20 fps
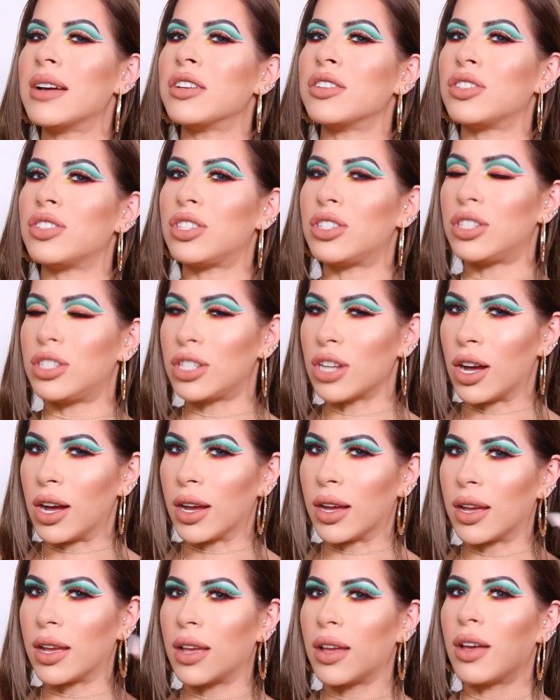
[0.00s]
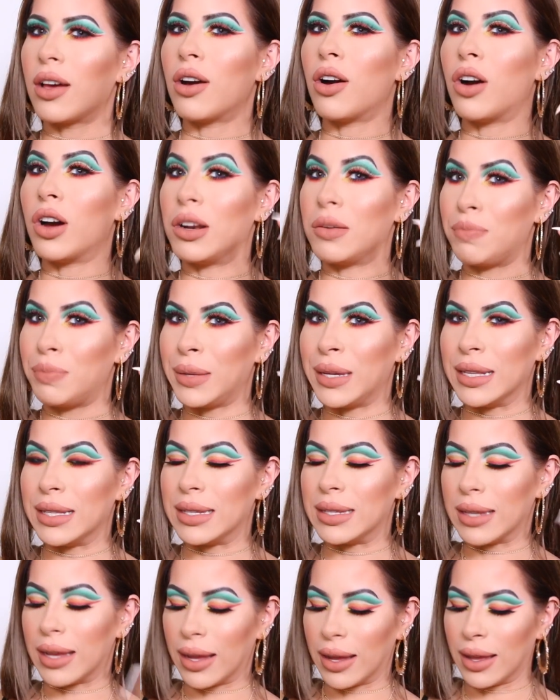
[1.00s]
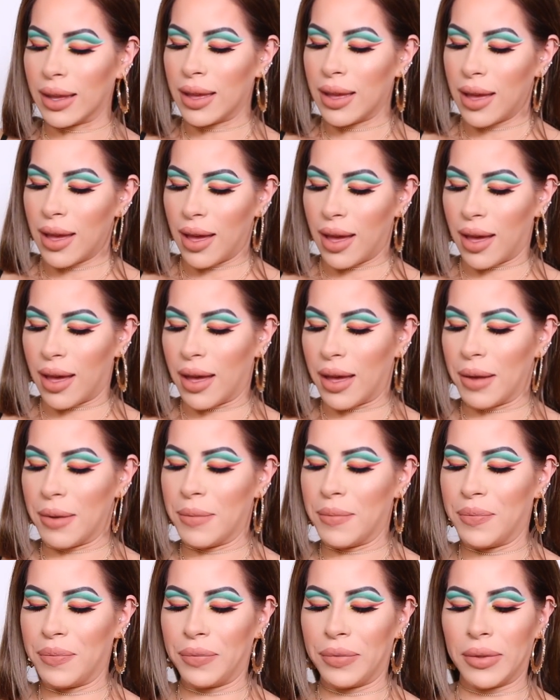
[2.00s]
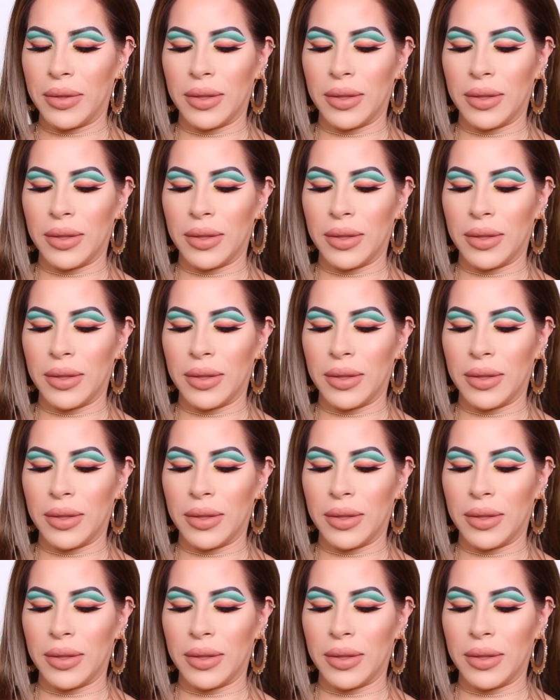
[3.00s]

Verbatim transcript: stuck on pizza. Um,